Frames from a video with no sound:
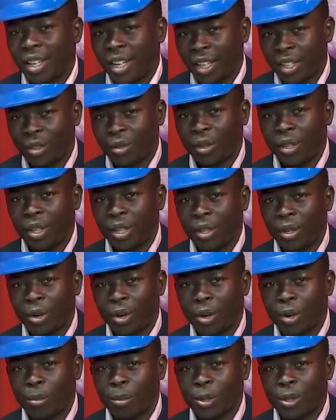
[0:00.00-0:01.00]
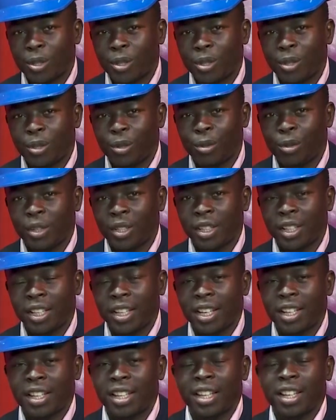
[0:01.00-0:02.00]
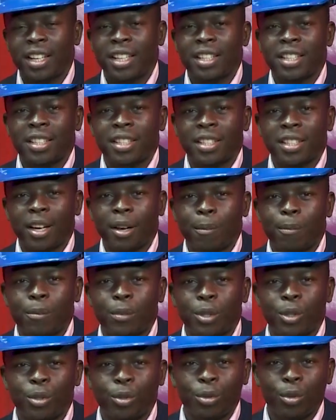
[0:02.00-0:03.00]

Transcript: actually almost doing the exams,